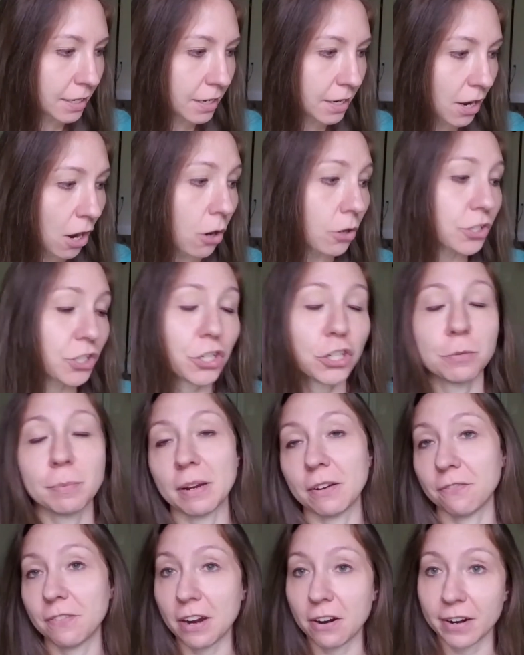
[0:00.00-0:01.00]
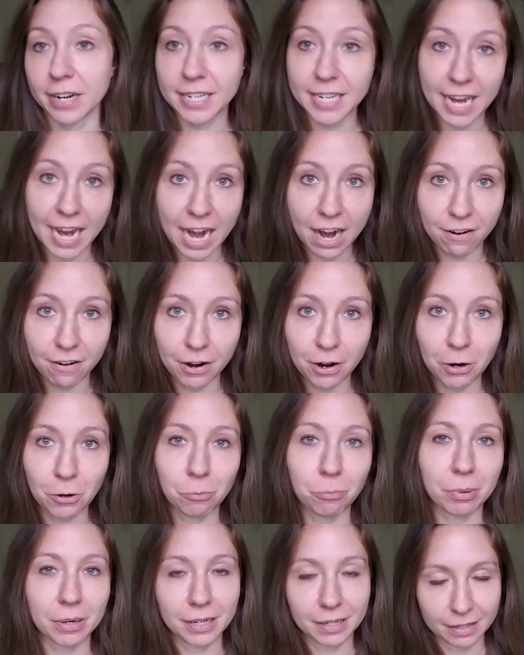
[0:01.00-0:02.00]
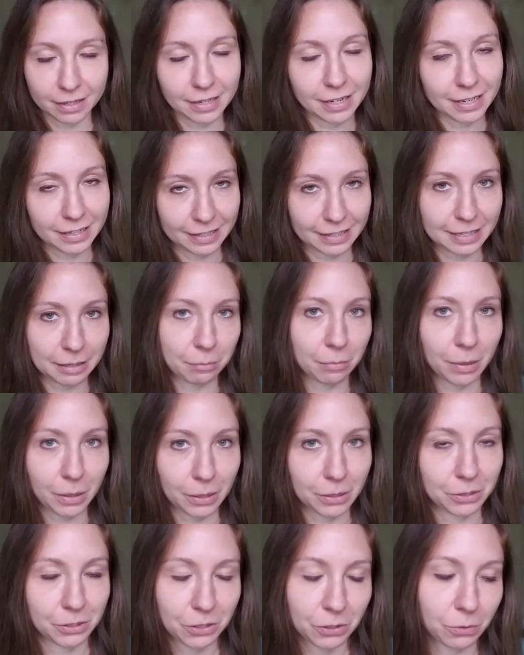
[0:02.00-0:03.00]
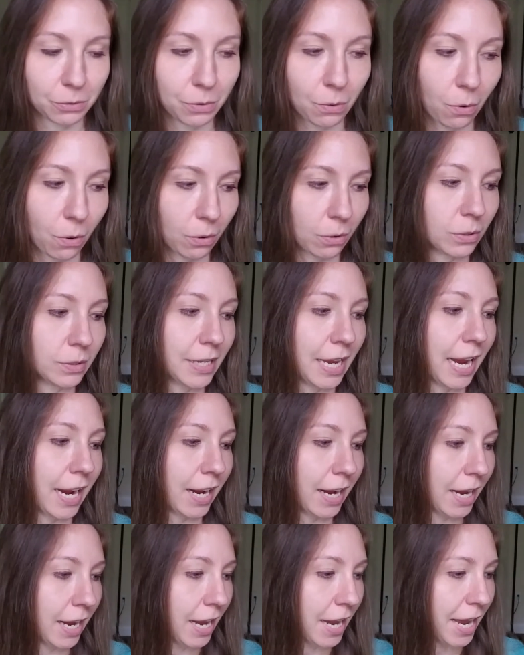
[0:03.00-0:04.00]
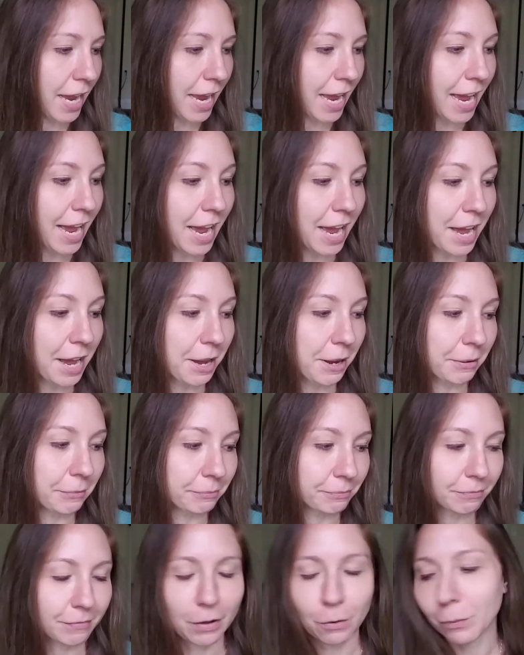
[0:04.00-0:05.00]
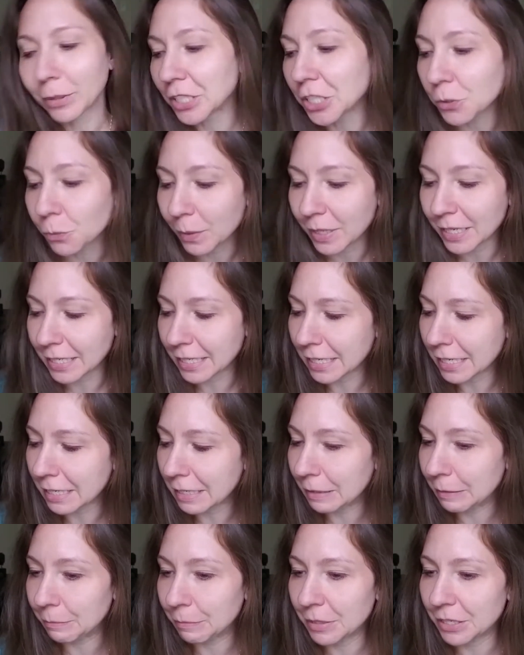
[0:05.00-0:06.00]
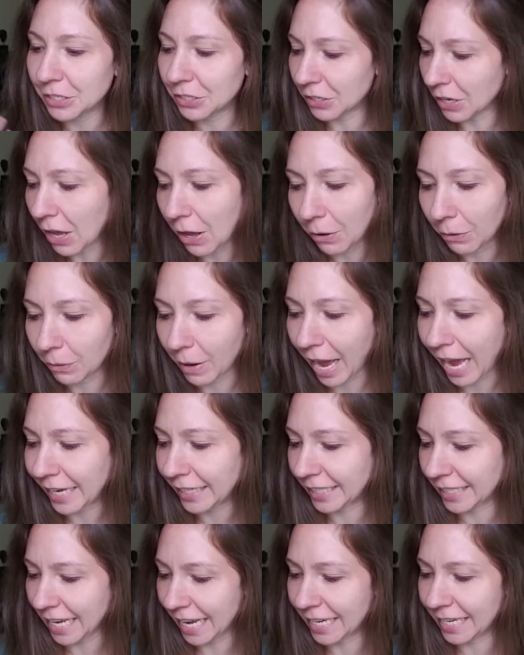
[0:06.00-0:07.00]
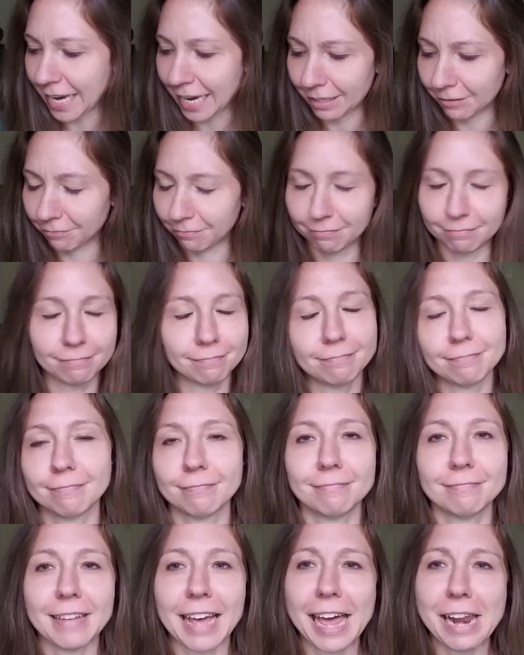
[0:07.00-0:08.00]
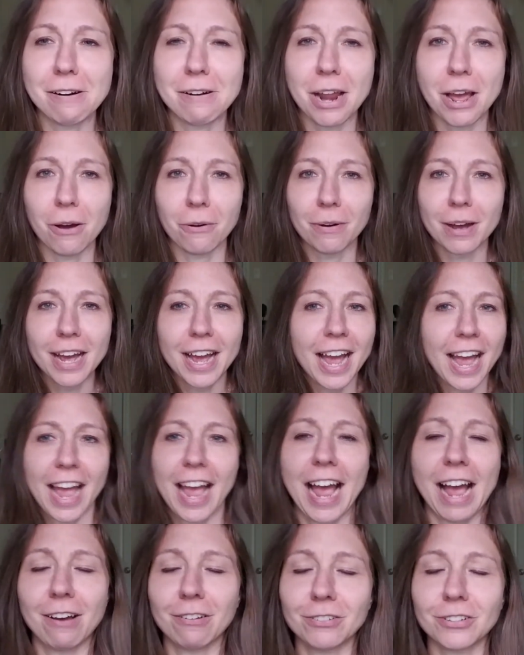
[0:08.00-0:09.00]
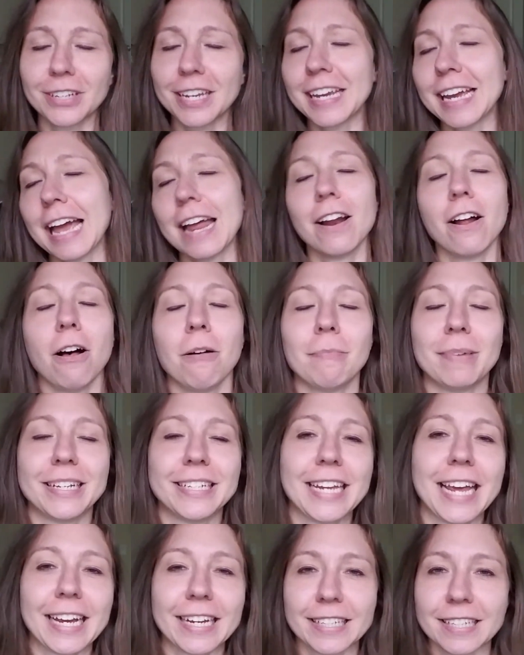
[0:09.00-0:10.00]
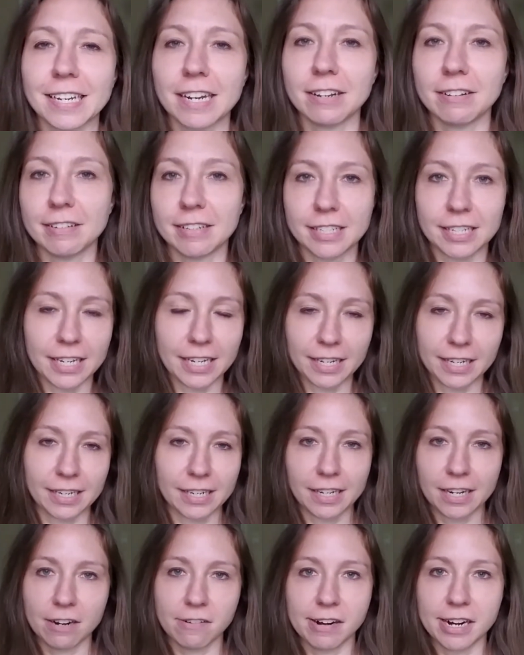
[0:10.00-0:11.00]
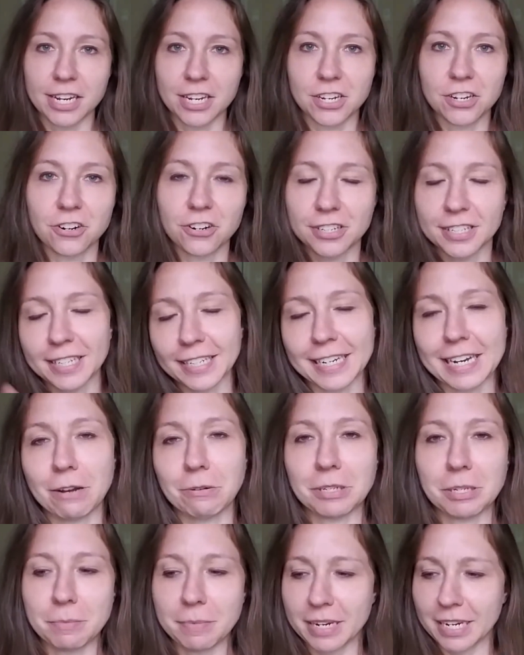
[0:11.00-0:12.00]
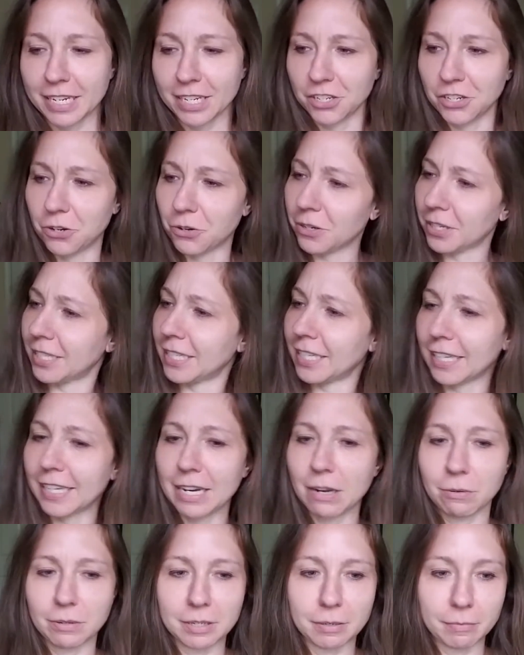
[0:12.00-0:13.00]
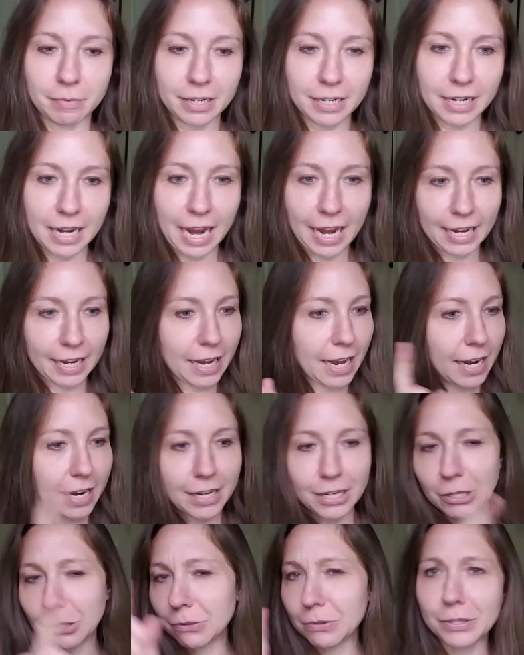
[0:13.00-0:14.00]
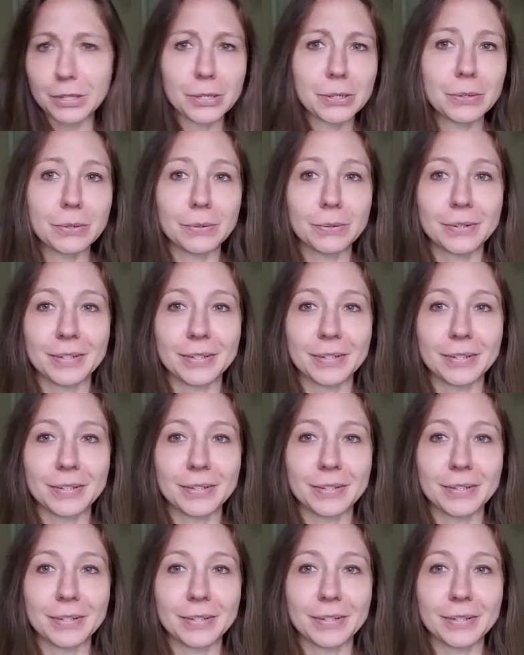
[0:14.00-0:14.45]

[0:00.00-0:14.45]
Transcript: Oh, excuse me, a fairy tarot, but it's similar to an oracle deck, um, which is wisdom. So I just, I, I, I don't know. I was looking at all my decks and I was like, all right, you're sticking out to me. You're sticking out to me. I got to use you.